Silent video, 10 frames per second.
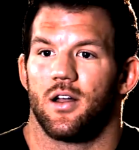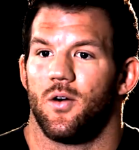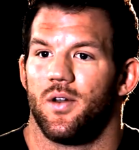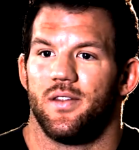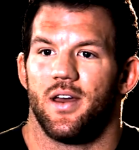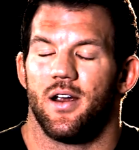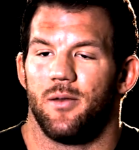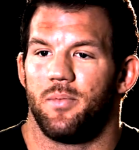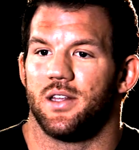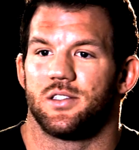going in there
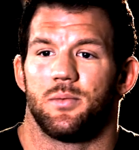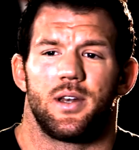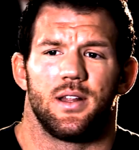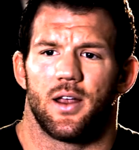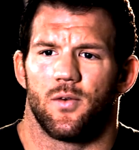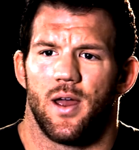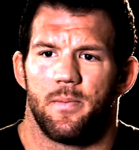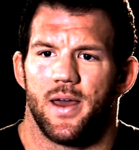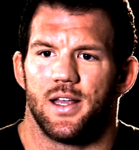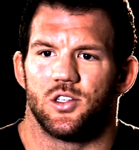and beating somebody like
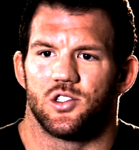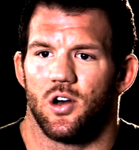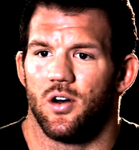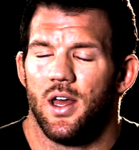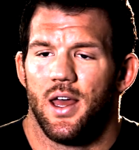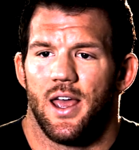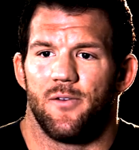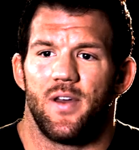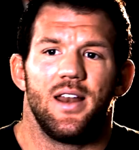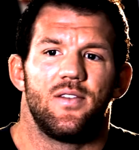Rampage. So,
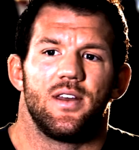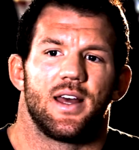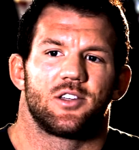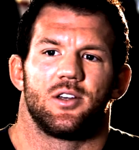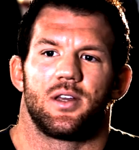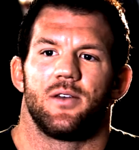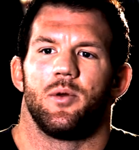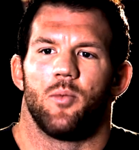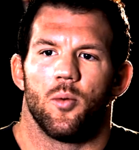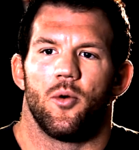if anything, that's going to give
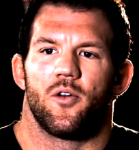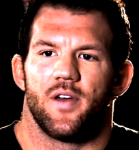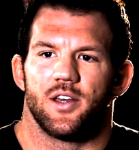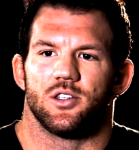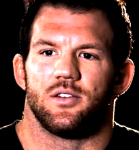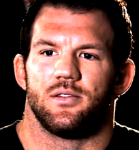me more motivation.